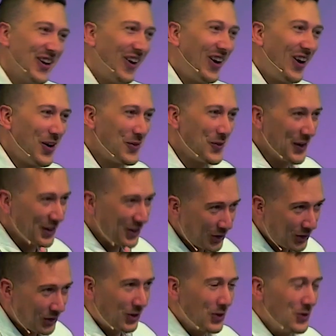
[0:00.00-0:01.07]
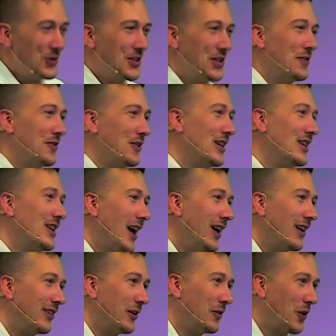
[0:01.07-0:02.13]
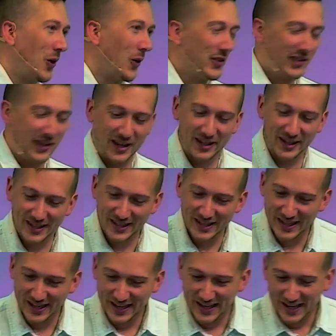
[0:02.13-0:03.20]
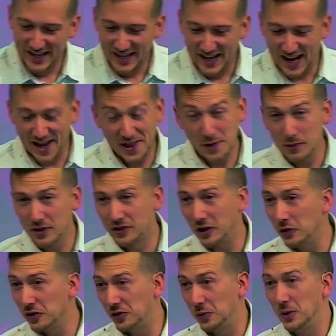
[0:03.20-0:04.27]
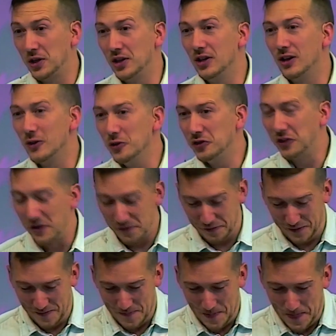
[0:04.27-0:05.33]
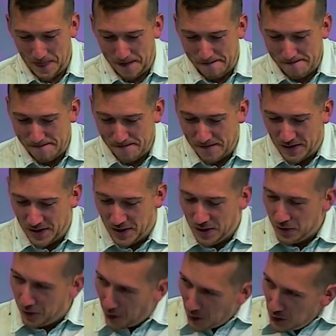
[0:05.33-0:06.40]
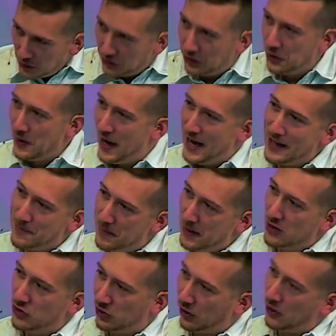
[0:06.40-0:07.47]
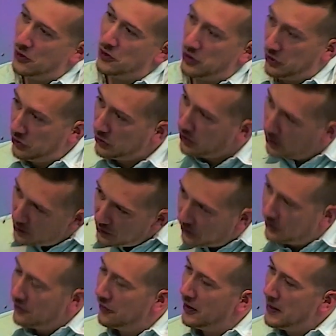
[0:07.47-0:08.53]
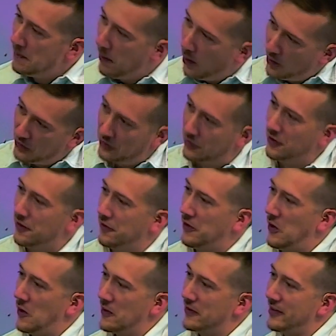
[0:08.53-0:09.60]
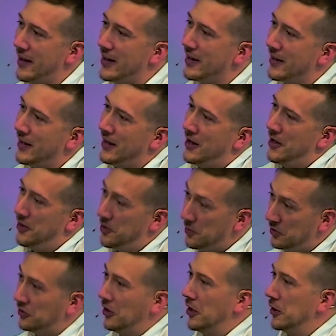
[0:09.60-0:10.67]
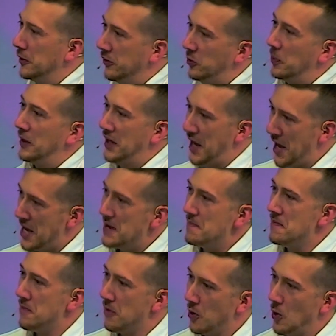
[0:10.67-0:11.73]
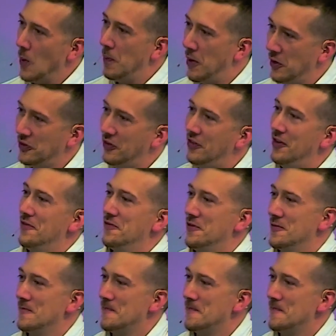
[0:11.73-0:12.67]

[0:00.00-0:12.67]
half, exclusively negative content and the results were conclusive. Those who had been shown exclusively positive content themselves became more positive.